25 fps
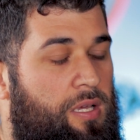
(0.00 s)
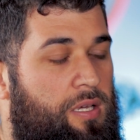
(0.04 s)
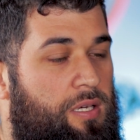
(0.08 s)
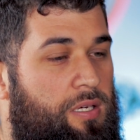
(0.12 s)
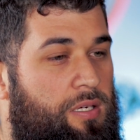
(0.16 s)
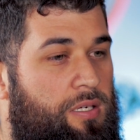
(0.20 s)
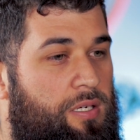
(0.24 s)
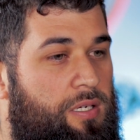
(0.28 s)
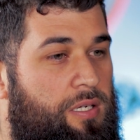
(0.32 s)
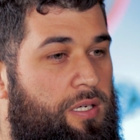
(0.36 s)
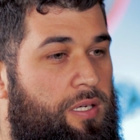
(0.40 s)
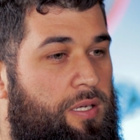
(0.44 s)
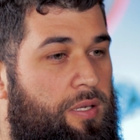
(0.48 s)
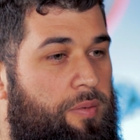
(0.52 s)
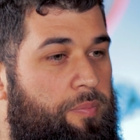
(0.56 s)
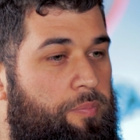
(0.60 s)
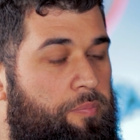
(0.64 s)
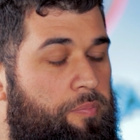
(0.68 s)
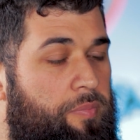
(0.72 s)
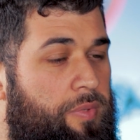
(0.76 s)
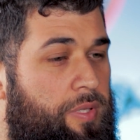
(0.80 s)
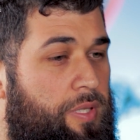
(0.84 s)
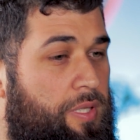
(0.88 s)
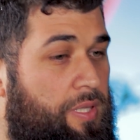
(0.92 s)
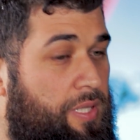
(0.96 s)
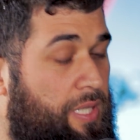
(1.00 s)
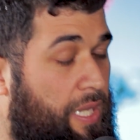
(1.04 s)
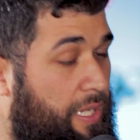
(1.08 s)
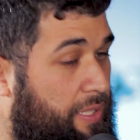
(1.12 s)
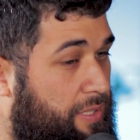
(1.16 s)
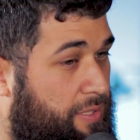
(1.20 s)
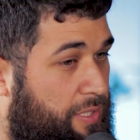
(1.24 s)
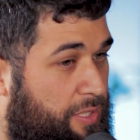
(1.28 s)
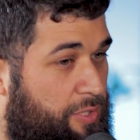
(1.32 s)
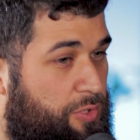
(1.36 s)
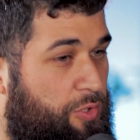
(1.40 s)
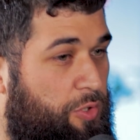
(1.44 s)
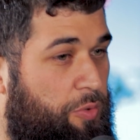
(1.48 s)
Like
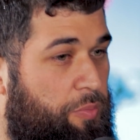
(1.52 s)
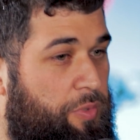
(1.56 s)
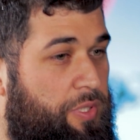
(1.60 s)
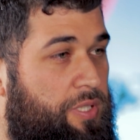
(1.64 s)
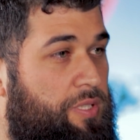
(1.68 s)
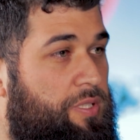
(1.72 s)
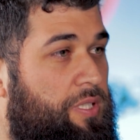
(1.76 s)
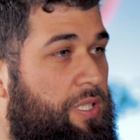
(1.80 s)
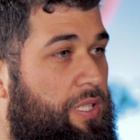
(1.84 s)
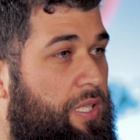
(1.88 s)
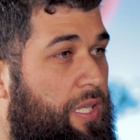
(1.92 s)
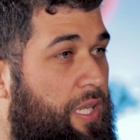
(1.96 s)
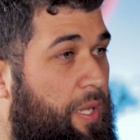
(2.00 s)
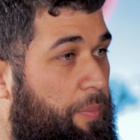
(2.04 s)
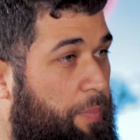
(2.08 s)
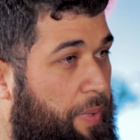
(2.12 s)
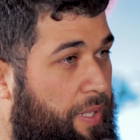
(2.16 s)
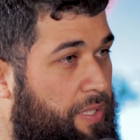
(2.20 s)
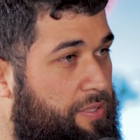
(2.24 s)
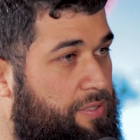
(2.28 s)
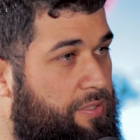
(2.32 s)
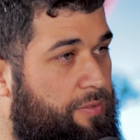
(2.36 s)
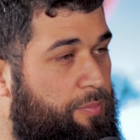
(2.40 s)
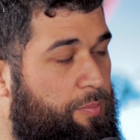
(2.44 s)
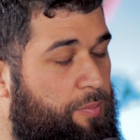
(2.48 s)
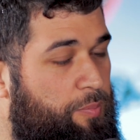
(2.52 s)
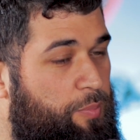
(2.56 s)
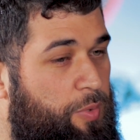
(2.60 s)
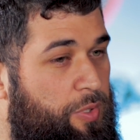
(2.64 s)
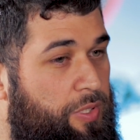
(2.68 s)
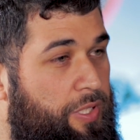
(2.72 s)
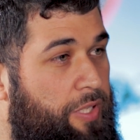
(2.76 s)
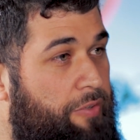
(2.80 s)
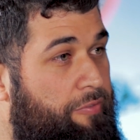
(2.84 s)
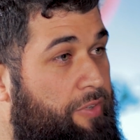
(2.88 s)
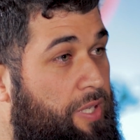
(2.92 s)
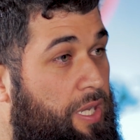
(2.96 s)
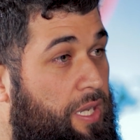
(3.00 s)
this community in La Paz in
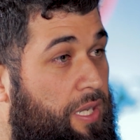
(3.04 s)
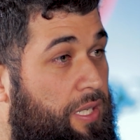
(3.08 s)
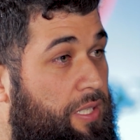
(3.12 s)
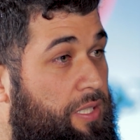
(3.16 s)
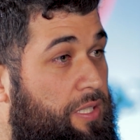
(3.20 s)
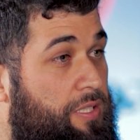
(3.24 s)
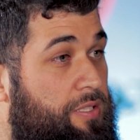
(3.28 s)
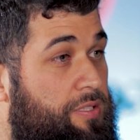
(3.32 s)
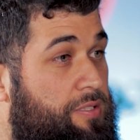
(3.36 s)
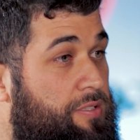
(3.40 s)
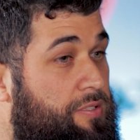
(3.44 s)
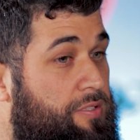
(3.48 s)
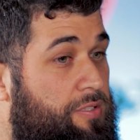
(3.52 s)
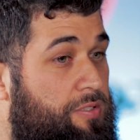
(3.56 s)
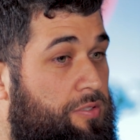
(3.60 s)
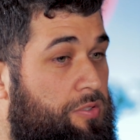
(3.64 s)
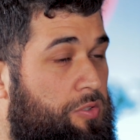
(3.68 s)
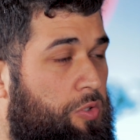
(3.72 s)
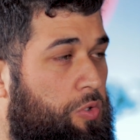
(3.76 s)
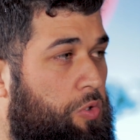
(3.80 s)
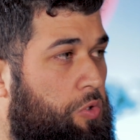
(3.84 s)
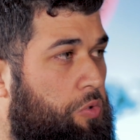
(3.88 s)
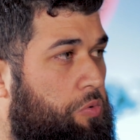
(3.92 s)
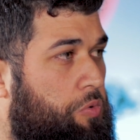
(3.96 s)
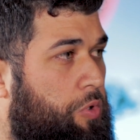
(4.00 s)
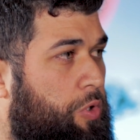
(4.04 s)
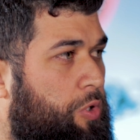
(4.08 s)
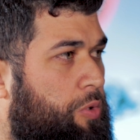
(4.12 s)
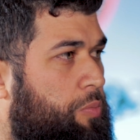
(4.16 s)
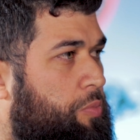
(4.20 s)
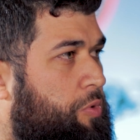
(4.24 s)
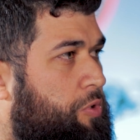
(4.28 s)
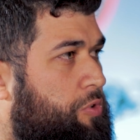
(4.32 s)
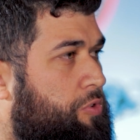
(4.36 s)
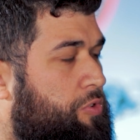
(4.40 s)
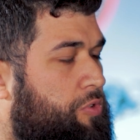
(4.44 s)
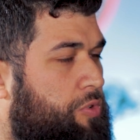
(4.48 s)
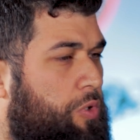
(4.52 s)
Bolivia is
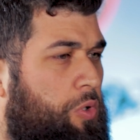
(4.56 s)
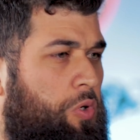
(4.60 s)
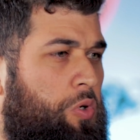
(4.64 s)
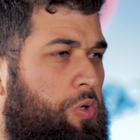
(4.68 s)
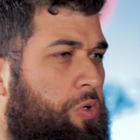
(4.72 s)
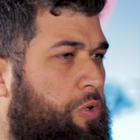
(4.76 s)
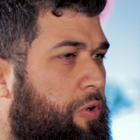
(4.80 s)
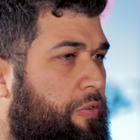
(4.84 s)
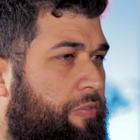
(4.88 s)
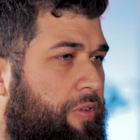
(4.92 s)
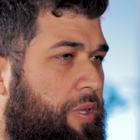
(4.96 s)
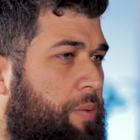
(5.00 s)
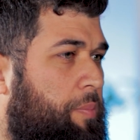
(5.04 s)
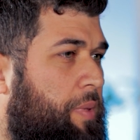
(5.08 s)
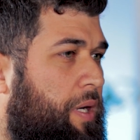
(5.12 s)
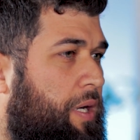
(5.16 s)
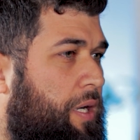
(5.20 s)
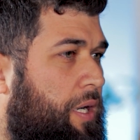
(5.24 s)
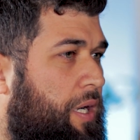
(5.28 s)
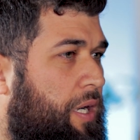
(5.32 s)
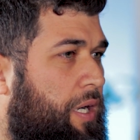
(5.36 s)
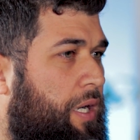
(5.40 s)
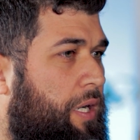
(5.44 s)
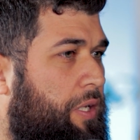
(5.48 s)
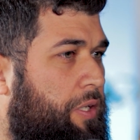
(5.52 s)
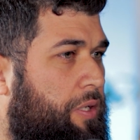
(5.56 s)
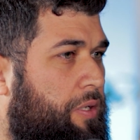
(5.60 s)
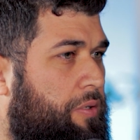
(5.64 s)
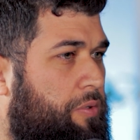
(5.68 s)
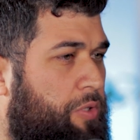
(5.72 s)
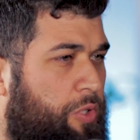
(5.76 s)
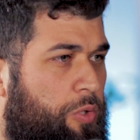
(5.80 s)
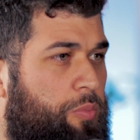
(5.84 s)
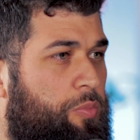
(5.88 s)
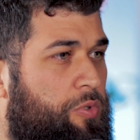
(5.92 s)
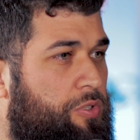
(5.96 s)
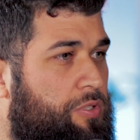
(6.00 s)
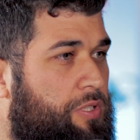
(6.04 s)
almost all of them are
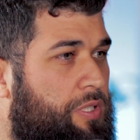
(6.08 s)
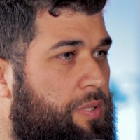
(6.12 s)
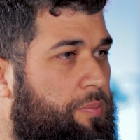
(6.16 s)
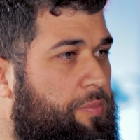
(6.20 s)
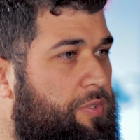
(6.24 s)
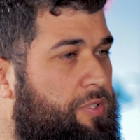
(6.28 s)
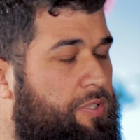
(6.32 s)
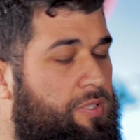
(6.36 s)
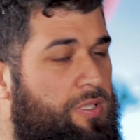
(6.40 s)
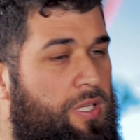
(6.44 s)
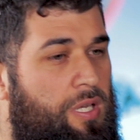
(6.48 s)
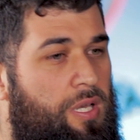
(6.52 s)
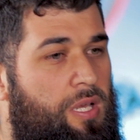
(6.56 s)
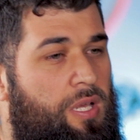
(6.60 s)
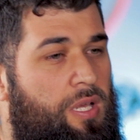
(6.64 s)
new Muslims.